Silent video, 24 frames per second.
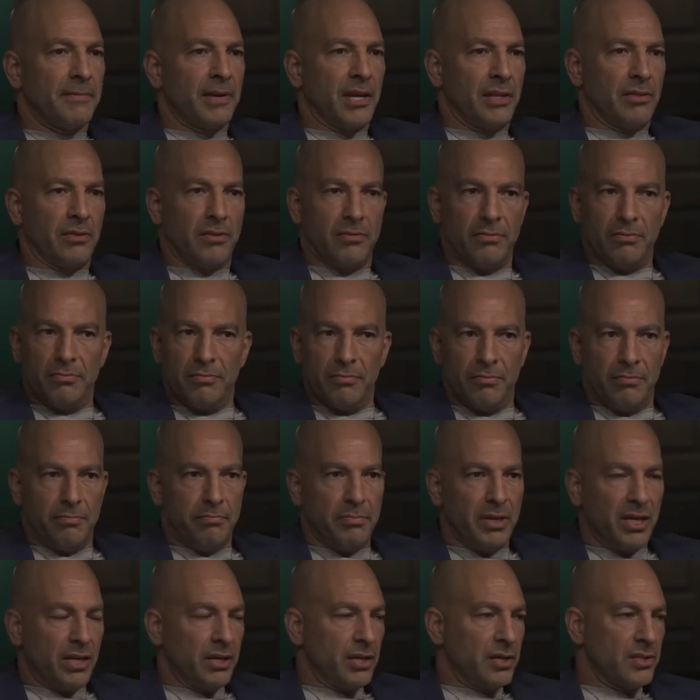And
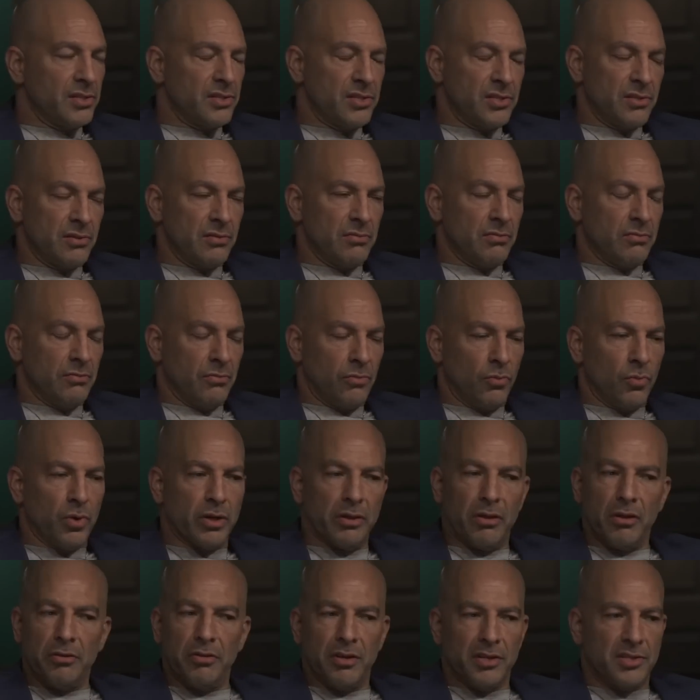because
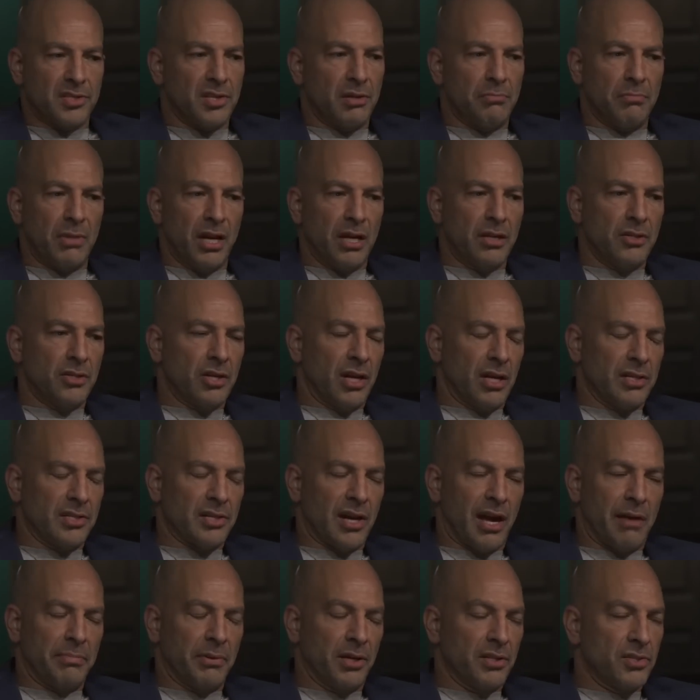one of the things that made Johns
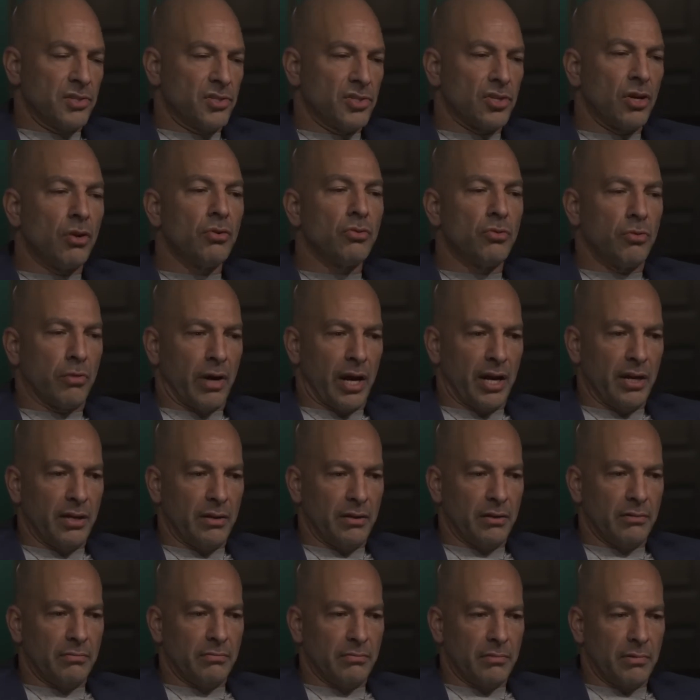Hopkins so
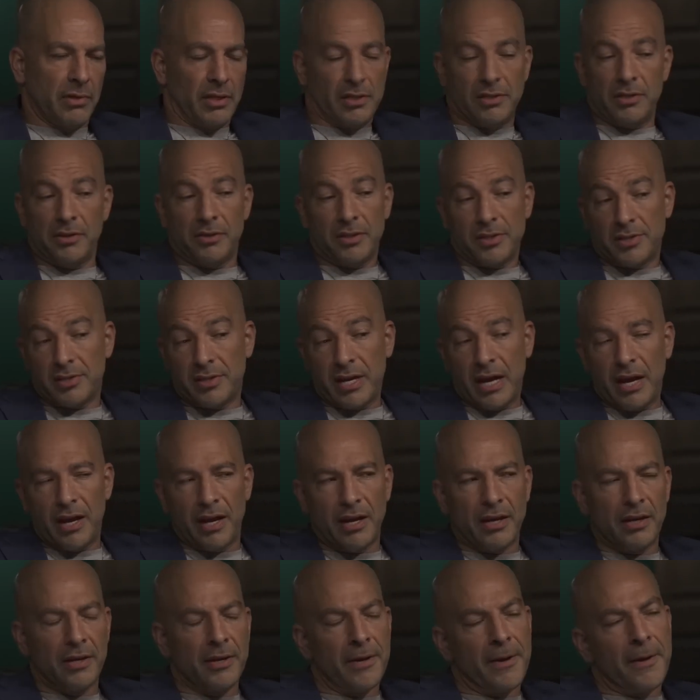great, and to this
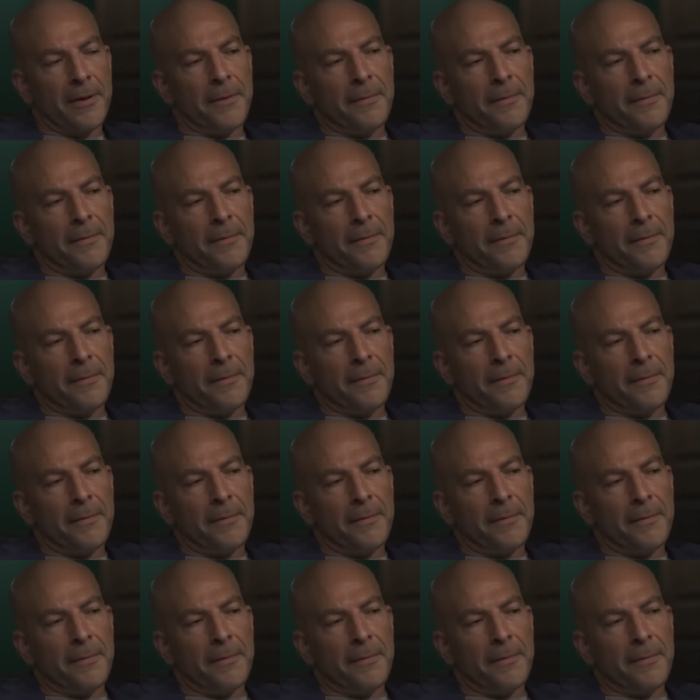day,